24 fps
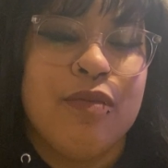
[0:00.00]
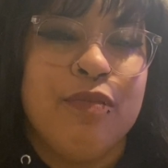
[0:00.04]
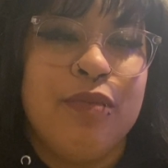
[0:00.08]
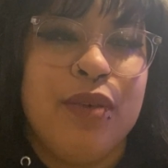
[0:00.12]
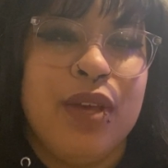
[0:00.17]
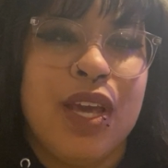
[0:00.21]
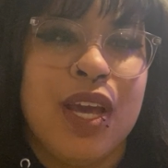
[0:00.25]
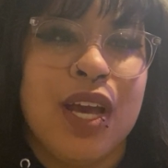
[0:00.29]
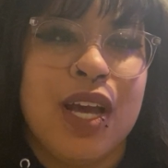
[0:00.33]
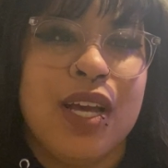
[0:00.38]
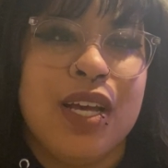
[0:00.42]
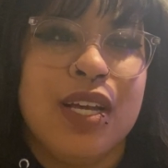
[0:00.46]

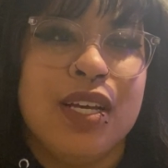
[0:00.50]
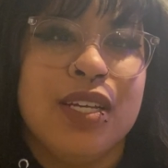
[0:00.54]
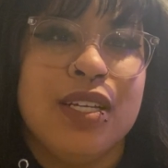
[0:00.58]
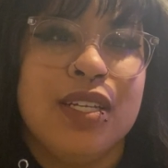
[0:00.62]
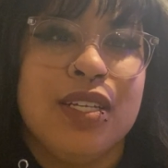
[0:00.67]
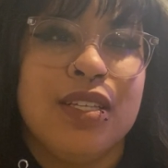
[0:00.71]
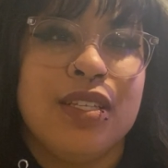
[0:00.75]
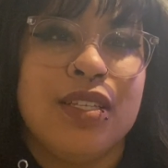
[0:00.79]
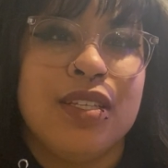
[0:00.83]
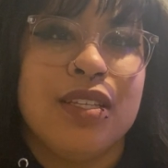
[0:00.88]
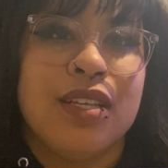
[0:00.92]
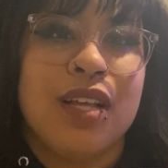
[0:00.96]

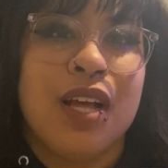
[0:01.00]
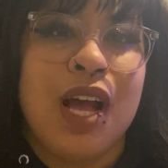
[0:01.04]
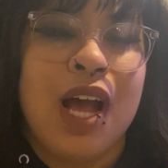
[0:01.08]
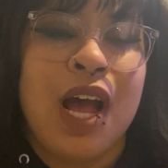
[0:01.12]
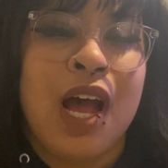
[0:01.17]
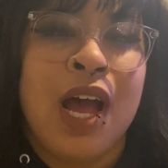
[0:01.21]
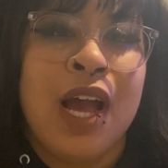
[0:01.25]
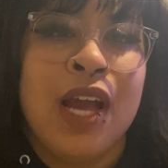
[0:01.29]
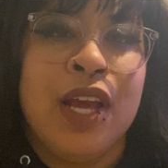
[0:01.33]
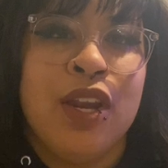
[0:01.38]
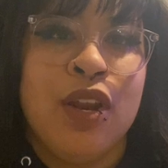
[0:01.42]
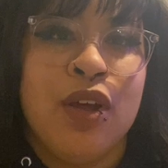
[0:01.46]
because
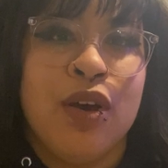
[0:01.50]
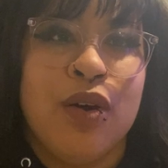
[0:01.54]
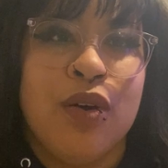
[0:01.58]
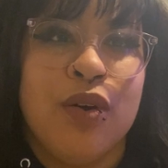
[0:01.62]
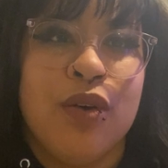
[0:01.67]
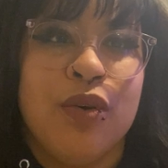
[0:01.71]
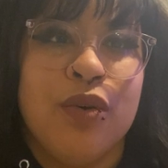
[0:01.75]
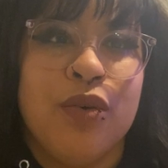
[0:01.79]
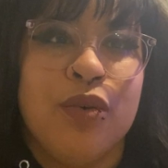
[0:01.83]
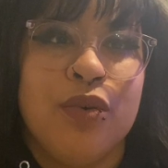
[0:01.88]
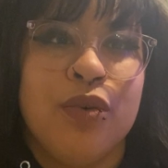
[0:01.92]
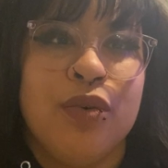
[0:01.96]
I
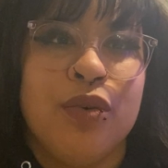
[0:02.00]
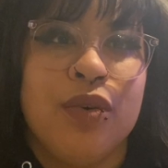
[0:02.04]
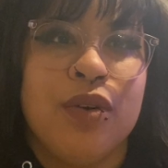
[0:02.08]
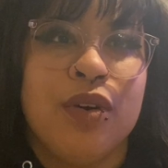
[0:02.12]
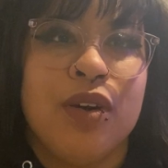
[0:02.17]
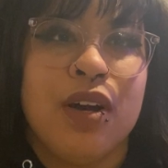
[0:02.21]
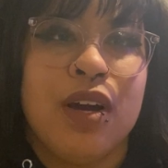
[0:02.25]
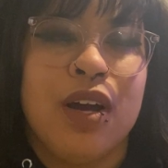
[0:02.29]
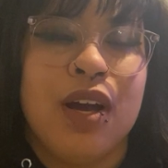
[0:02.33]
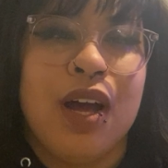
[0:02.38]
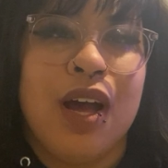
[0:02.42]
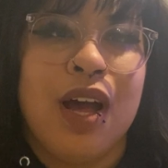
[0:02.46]
know
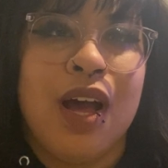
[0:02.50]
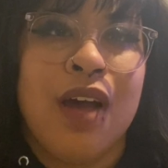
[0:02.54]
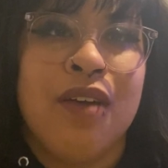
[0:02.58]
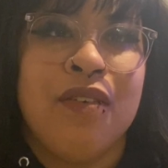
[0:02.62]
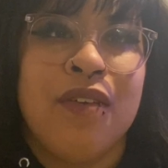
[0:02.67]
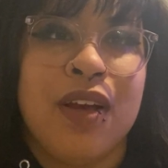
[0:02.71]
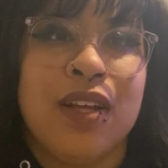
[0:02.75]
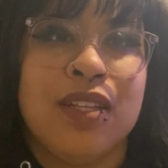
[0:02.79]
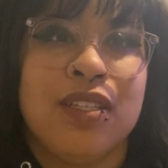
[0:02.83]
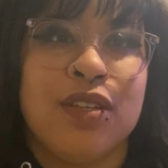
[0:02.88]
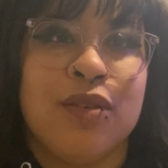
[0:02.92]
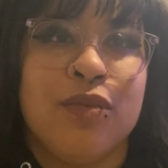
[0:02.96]
I've
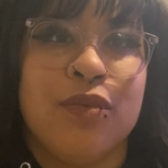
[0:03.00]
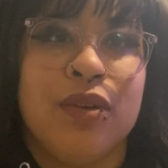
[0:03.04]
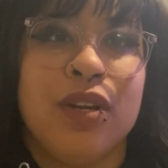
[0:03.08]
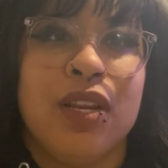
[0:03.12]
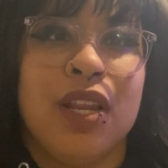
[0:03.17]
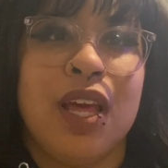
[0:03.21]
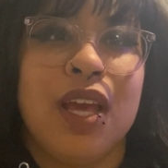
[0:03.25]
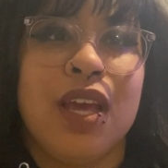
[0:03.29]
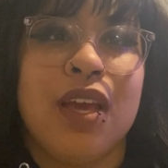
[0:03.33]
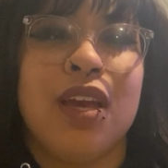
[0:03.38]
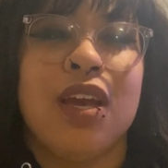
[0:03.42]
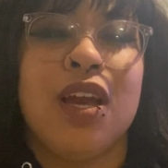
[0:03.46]
had someone,
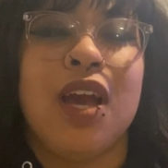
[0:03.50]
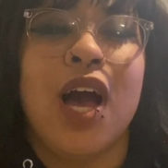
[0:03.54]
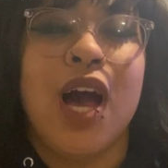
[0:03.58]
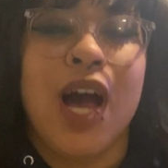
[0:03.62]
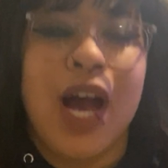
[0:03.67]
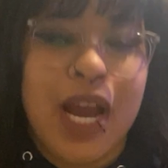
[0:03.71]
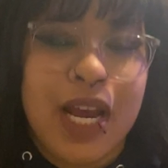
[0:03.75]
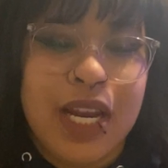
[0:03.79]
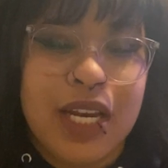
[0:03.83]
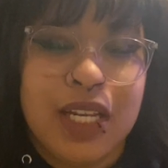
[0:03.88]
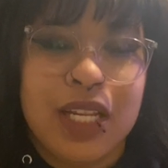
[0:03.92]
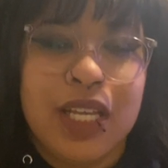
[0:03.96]
like,
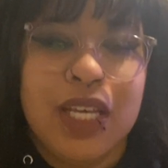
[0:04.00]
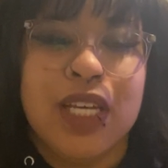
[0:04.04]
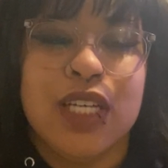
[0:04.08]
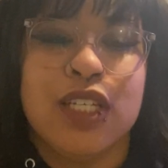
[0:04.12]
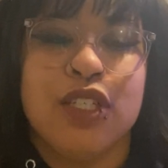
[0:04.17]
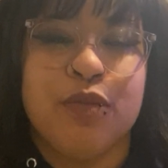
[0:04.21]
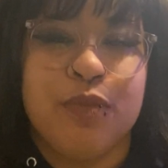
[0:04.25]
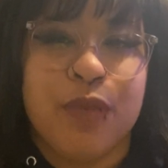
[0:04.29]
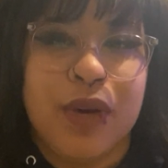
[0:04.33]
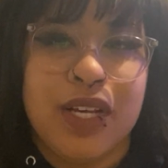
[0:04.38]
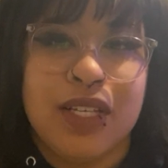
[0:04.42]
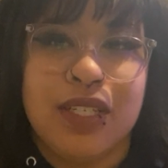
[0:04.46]
kindly
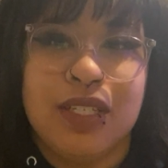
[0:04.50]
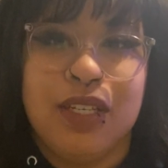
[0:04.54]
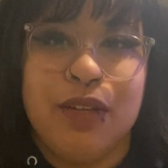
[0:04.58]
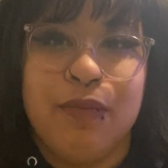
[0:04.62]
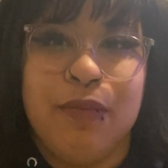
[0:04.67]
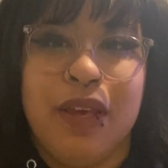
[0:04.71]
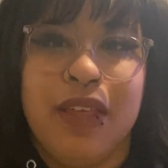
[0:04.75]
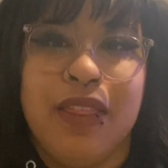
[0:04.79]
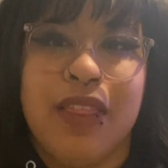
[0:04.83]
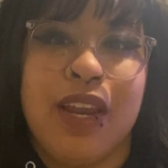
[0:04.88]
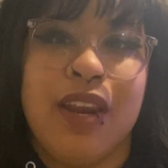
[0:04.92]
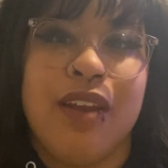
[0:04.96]
express to
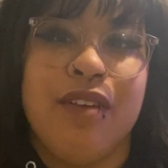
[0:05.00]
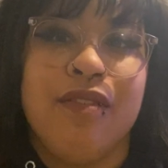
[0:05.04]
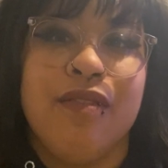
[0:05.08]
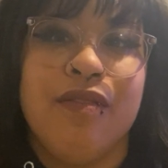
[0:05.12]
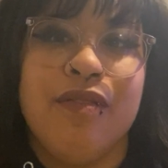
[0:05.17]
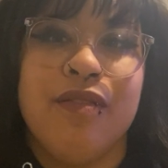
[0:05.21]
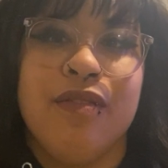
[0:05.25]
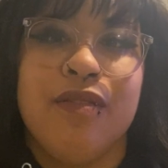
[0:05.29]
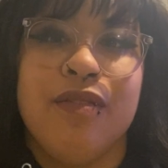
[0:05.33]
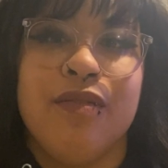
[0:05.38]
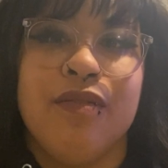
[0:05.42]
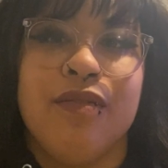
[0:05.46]
me that it
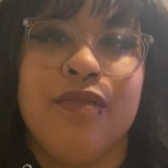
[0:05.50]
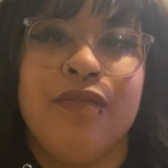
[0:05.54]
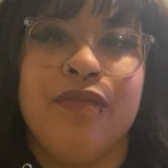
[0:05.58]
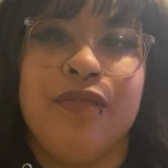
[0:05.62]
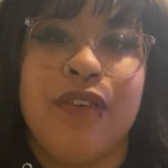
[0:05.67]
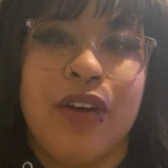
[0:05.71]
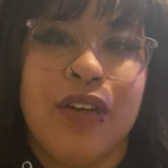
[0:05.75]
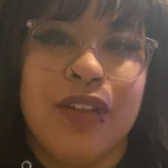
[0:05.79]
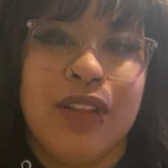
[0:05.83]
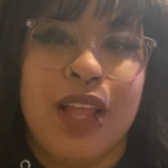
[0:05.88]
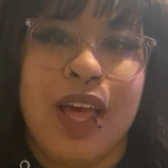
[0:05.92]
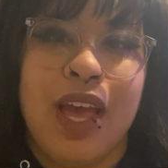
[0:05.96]

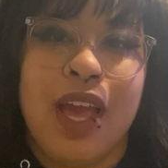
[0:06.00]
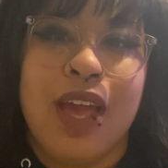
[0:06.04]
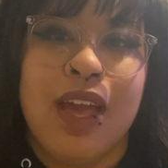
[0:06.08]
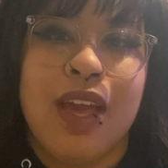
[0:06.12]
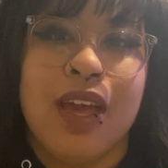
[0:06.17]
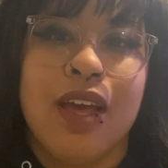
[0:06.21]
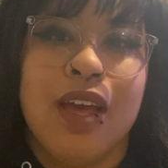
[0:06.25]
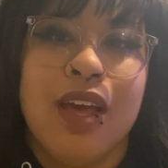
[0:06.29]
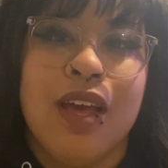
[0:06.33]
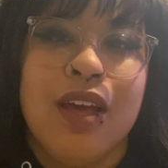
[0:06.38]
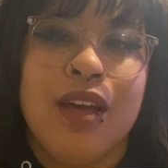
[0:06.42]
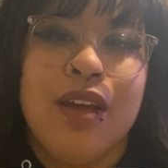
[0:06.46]
felt
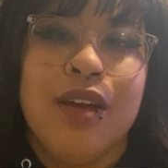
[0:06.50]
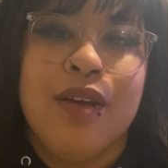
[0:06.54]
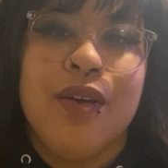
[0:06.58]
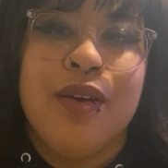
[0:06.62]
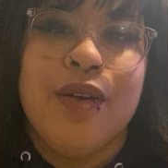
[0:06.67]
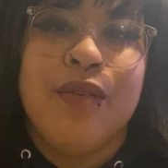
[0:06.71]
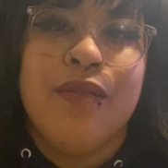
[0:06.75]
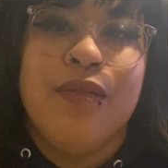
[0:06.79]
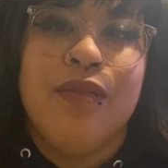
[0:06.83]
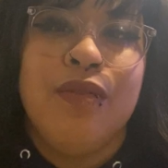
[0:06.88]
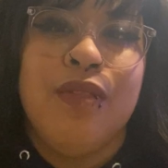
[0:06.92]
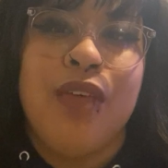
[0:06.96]
like
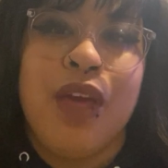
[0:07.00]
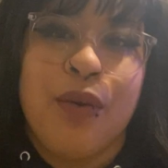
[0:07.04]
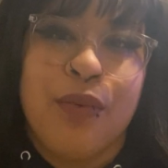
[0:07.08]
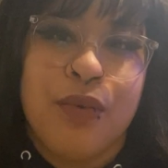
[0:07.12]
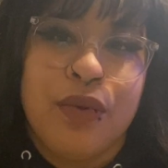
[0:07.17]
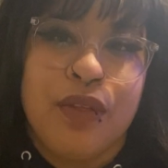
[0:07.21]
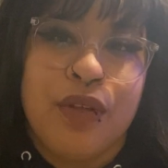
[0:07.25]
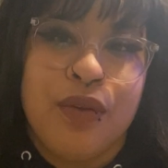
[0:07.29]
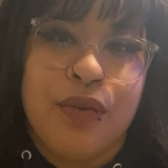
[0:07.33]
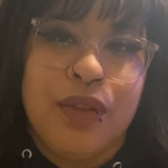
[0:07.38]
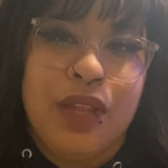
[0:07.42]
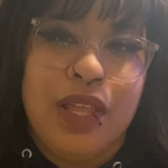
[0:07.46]
they
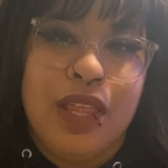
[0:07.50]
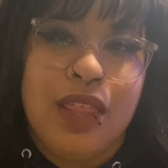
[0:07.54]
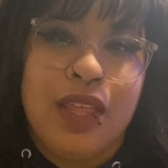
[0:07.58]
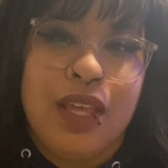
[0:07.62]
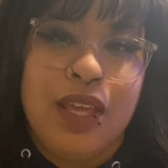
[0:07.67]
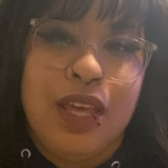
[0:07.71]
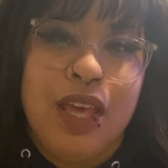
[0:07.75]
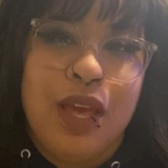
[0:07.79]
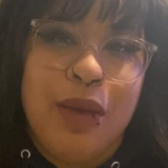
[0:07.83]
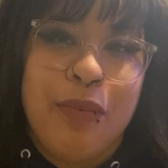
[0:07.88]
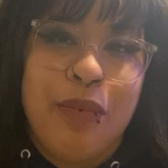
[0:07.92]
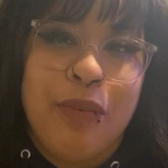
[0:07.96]
were the only
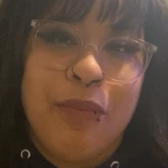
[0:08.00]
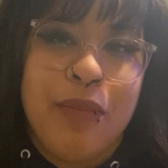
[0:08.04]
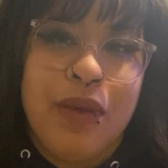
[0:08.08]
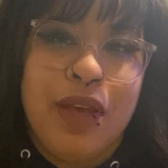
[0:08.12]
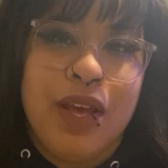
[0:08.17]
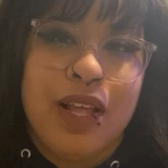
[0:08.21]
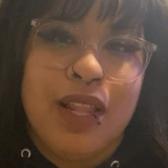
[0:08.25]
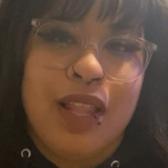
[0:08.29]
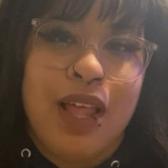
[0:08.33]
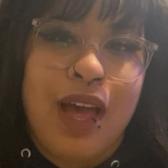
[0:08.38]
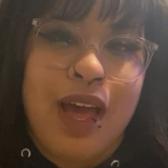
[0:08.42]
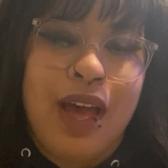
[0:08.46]
thing keeping me
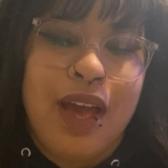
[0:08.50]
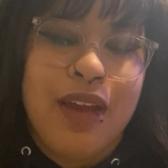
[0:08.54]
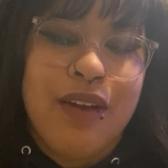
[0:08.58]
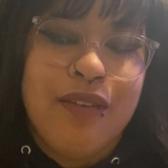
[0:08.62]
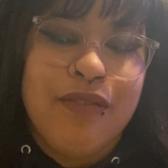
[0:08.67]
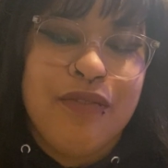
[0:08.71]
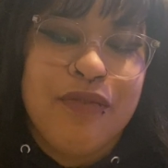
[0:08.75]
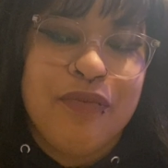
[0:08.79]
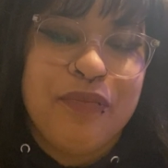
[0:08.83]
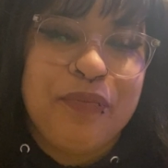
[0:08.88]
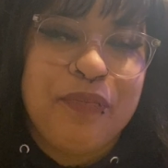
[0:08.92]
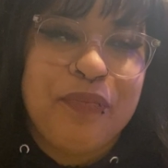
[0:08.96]

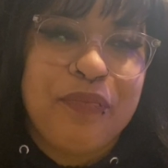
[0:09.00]
alive.